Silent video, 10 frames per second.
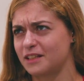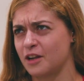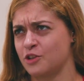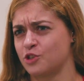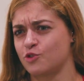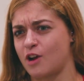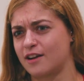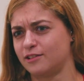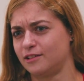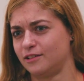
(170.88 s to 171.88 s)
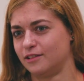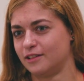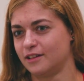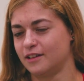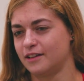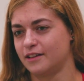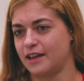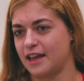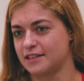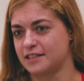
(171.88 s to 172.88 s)
a straddle
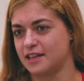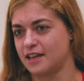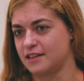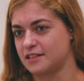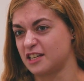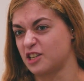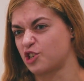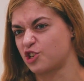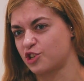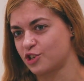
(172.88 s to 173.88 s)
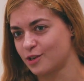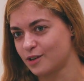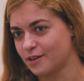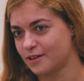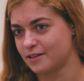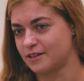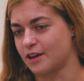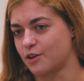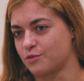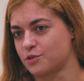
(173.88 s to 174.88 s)
handstand-ish
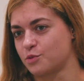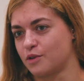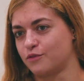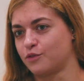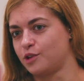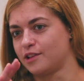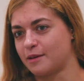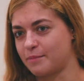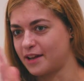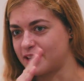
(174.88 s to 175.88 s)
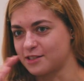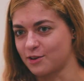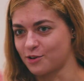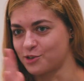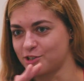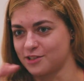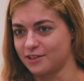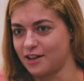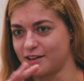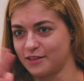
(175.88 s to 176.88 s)
that goes to a full that pikes and arches a
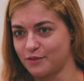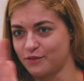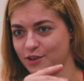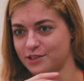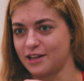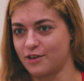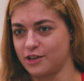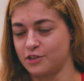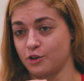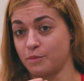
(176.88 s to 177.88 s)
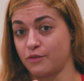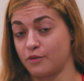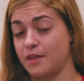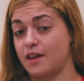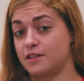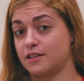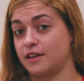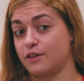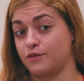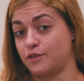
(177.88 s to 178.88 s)
lot and then falls down. He took me from that to
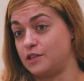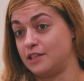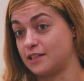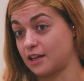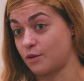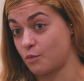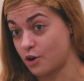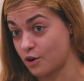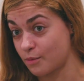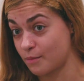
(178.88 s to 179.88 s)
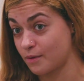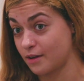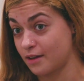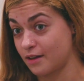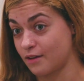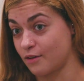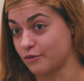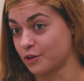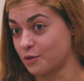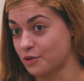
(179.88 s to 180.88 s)
like a 15-second one arm
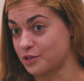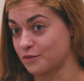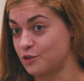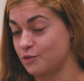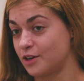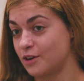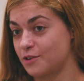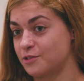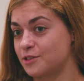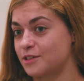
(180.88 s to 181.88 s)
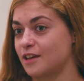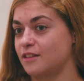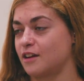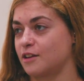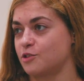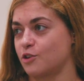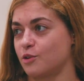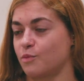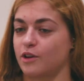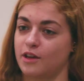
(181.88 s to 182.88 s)
over the course of 2 years. And then I
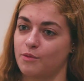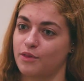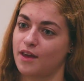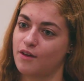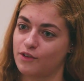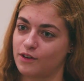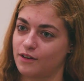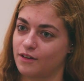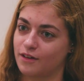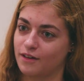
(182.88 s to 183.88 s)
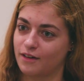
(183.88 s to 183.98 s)
started working with Kevin